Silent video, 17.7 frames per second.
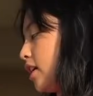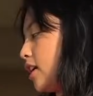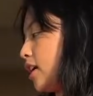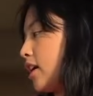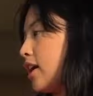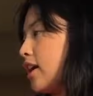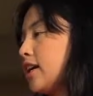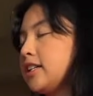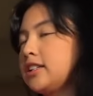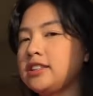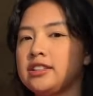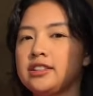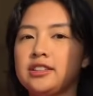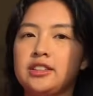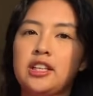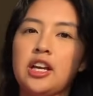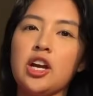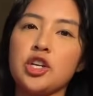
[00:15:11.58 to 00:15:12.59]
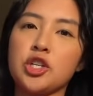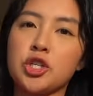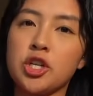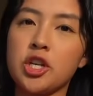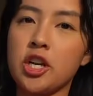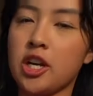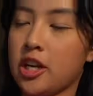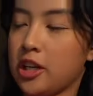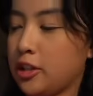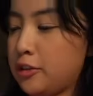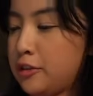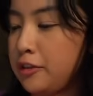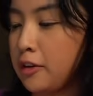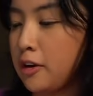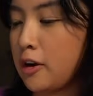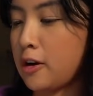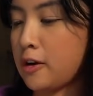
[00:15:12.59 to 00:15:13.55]
Got a shirt
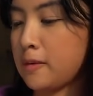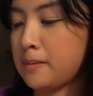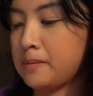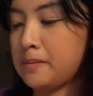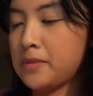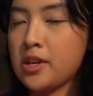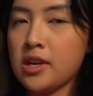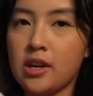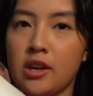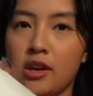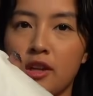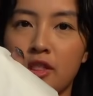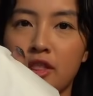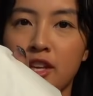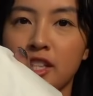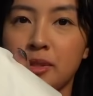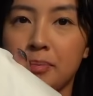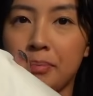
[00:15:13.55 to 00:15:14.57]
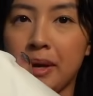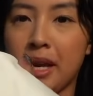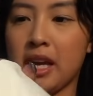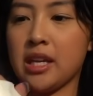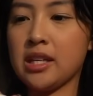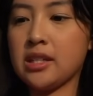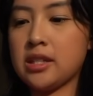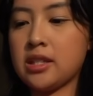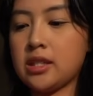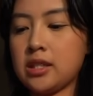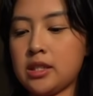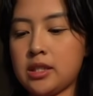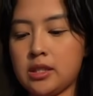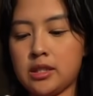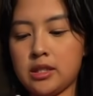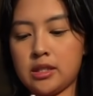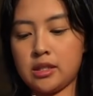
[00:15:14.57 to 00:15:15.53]
from this
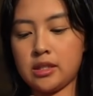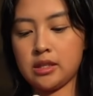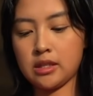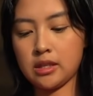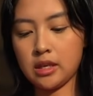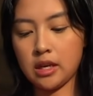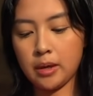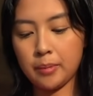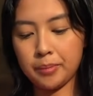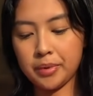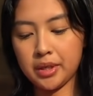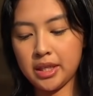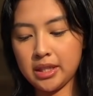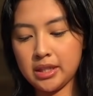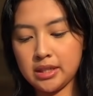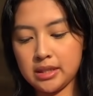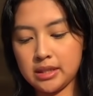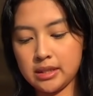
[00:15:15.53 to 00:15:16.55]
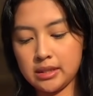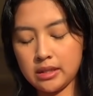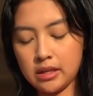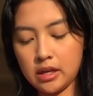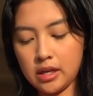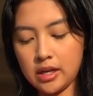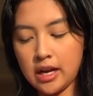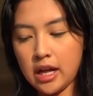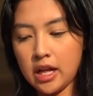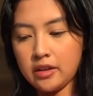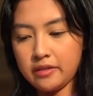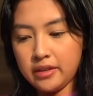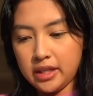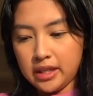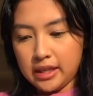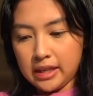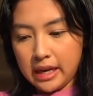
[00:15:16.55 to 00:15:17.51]
place. But it's a
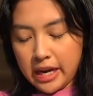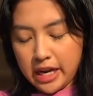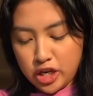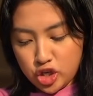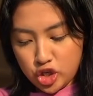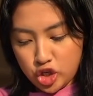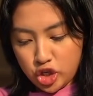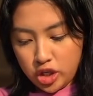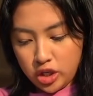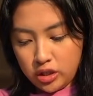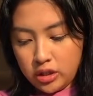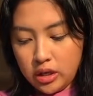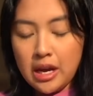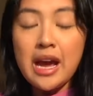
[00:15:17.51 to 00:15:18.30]
Calvin Klein shirt.